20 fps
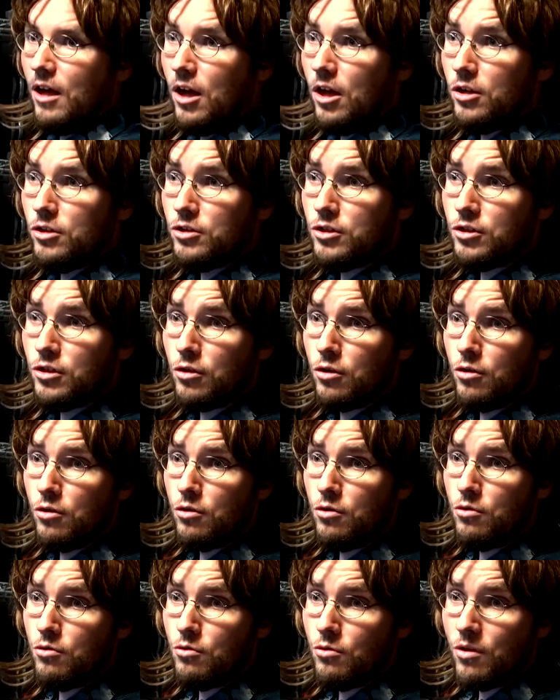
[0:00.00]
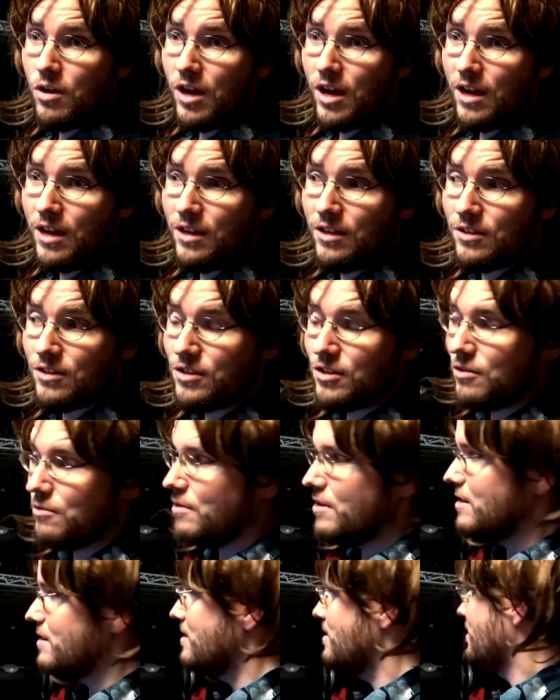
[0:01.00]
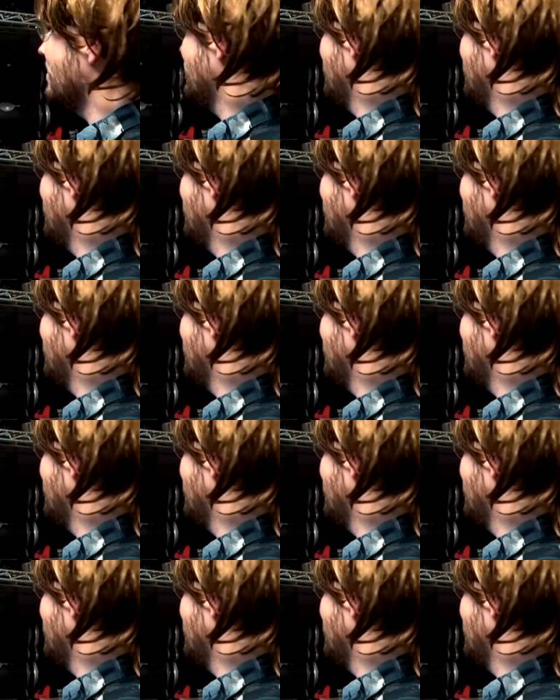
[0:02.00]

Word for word: and also gave his friends dark